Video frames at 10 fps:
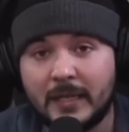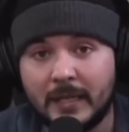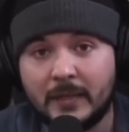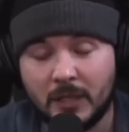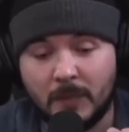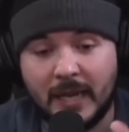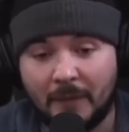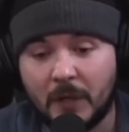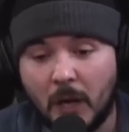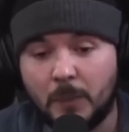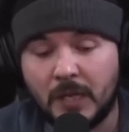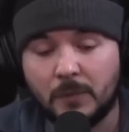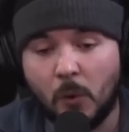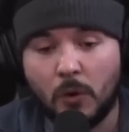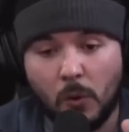did, somebody at the
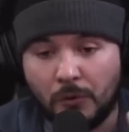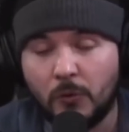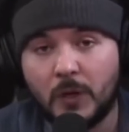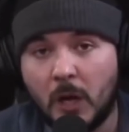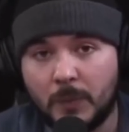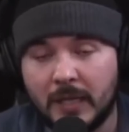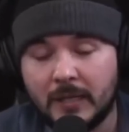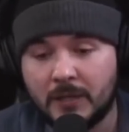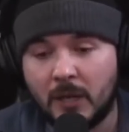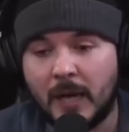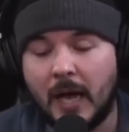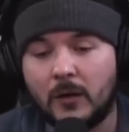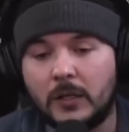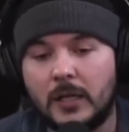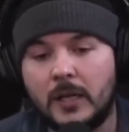company or through the company did
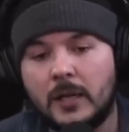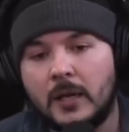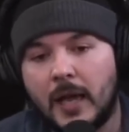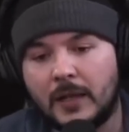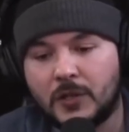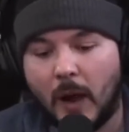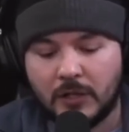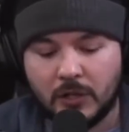somehow. And so